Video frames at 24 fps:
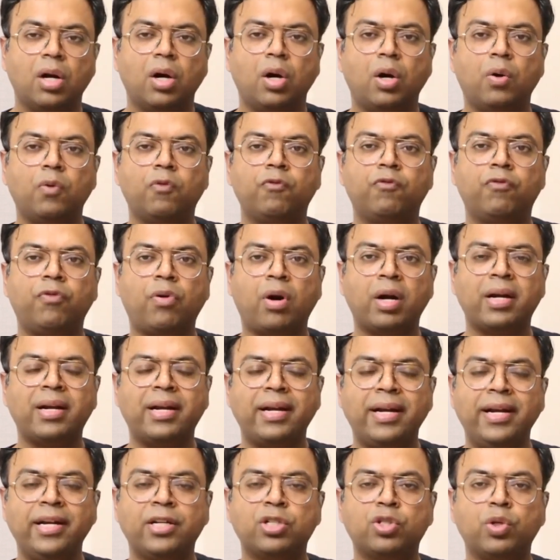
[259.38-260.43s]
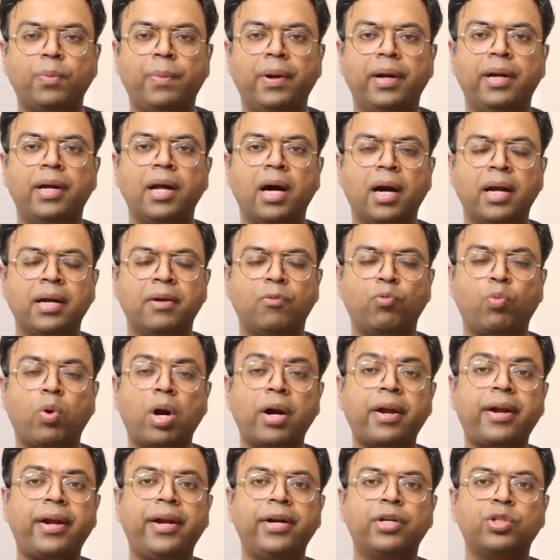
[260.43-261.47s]
of what needs to be done,
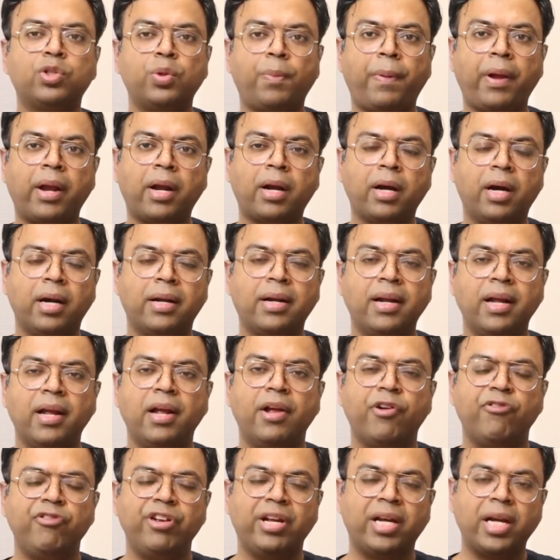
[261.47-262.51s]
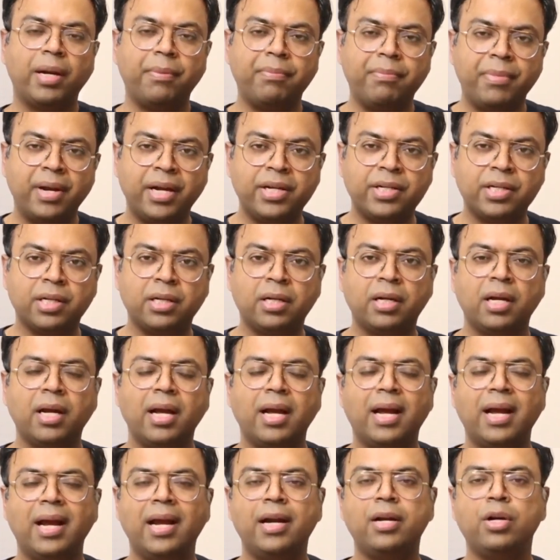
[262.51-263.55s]
what needs to be cut. We can measure
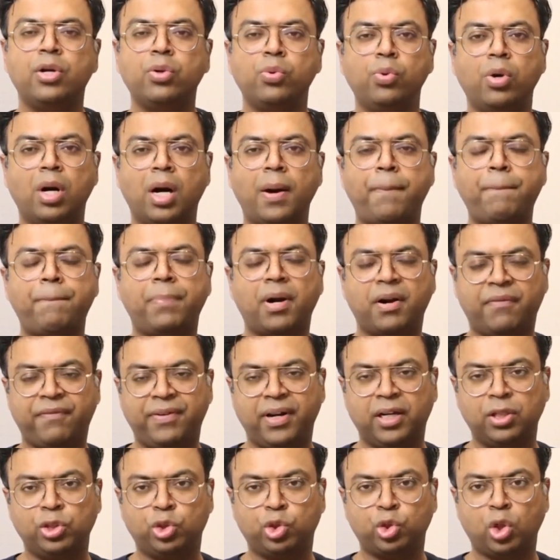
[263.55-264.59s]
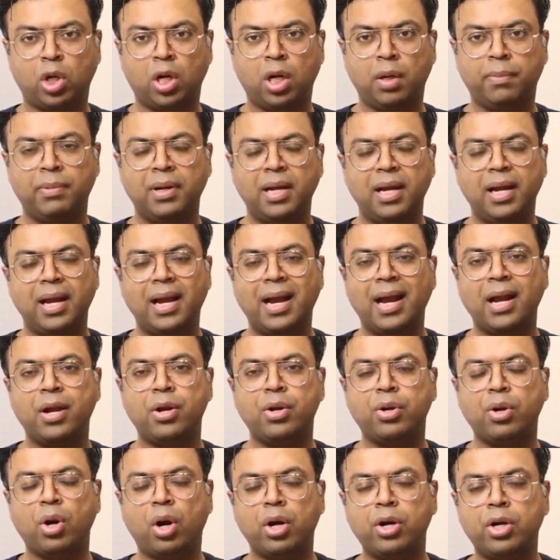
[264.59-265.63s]
and do a perfect job
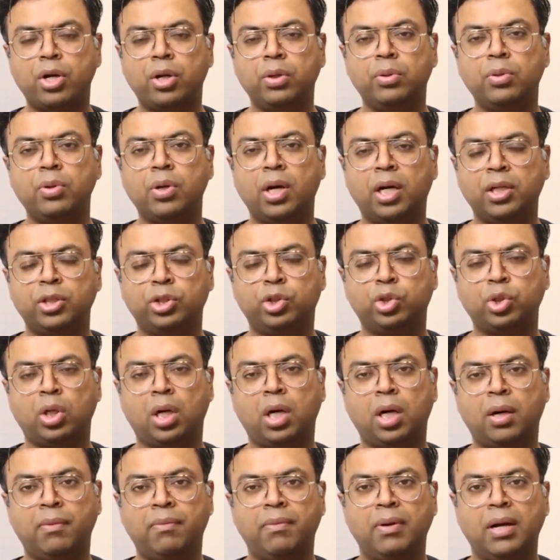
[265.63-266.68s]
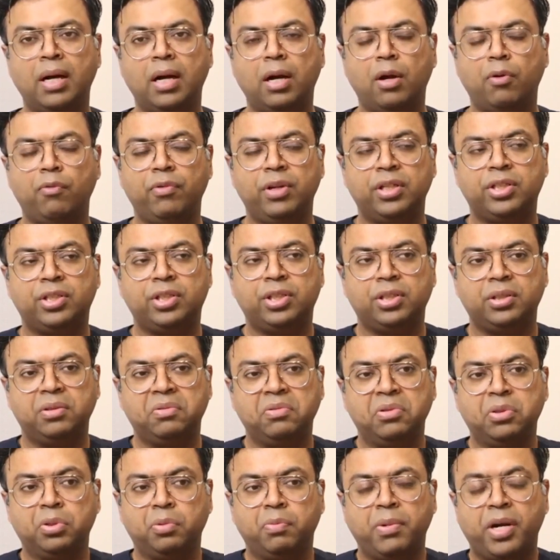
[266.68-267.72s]
and not do a job which
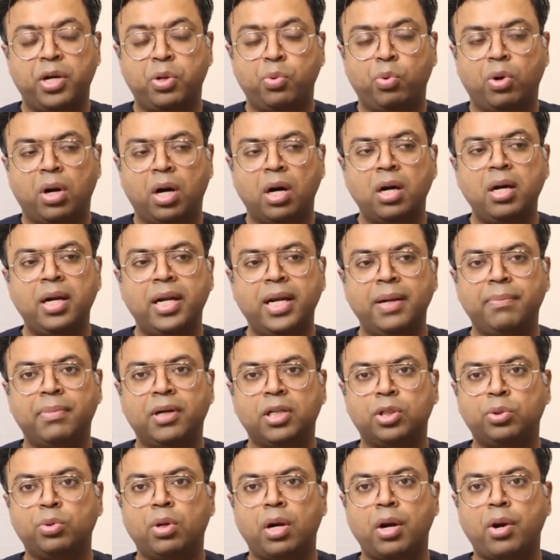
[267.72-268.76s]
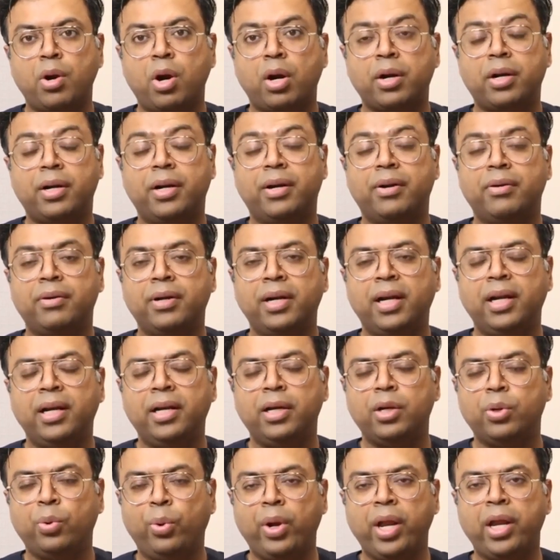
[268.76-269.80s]
you may do early, but you are not
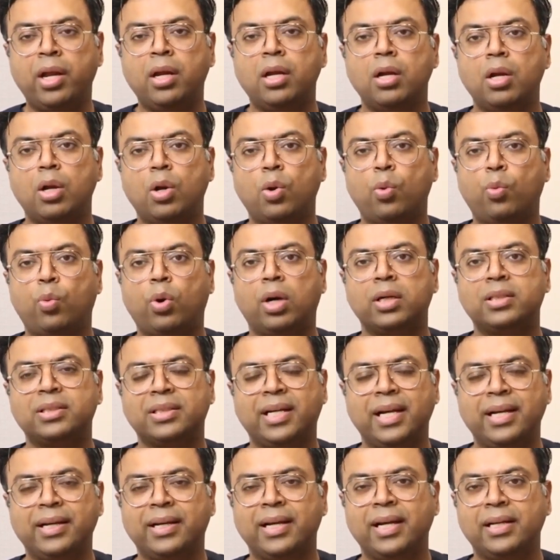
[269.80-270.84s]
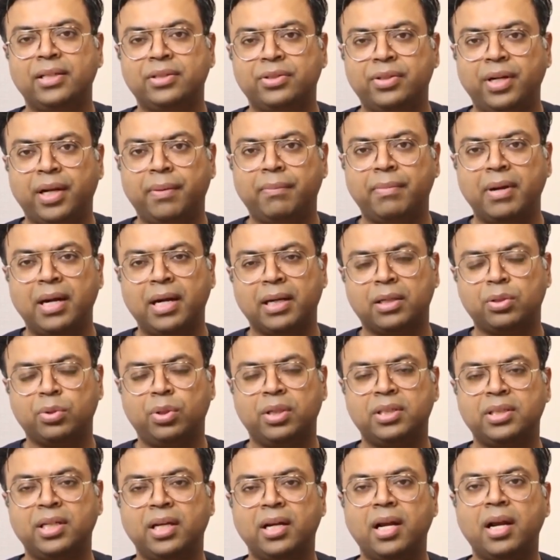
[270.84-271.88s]
really knowing what skin can shrink back. So
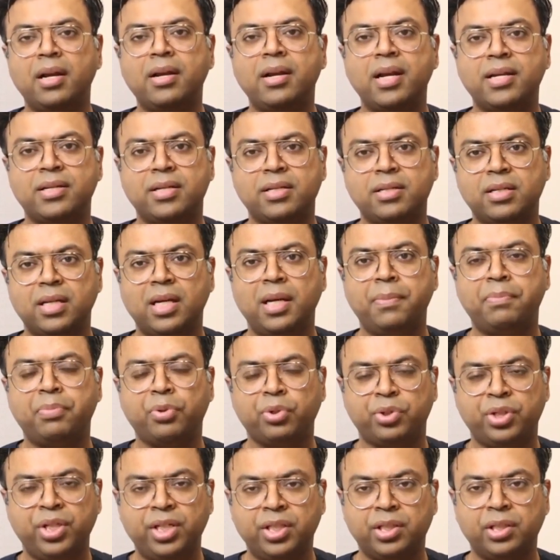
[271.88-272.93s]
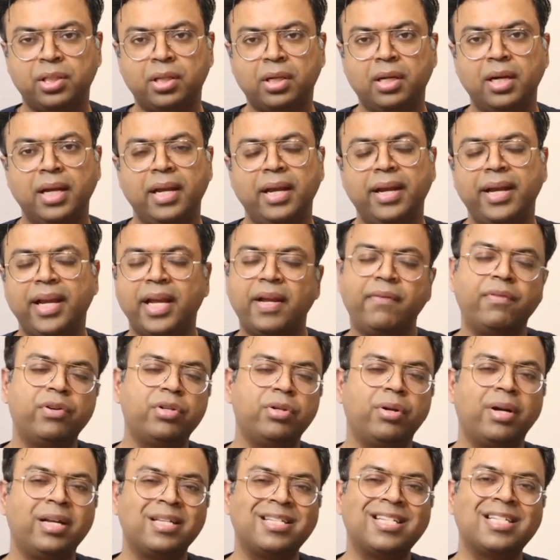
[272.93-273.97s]
it's an unnecessary procedure. Even
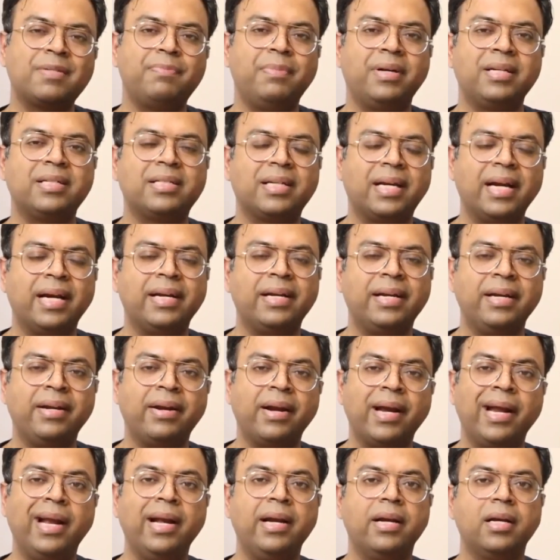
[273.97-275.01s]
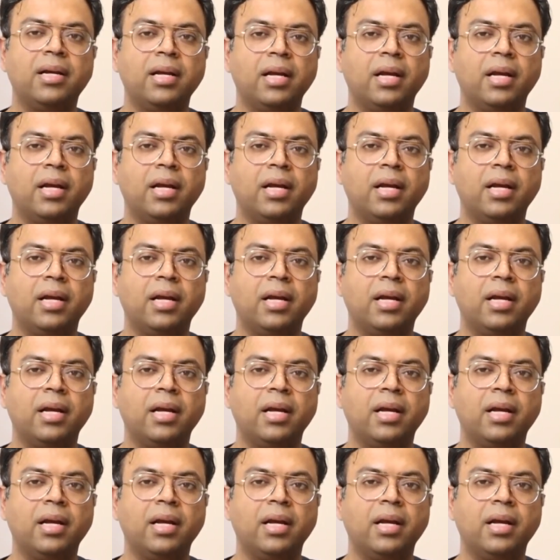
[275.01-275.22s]
your assessments get derailed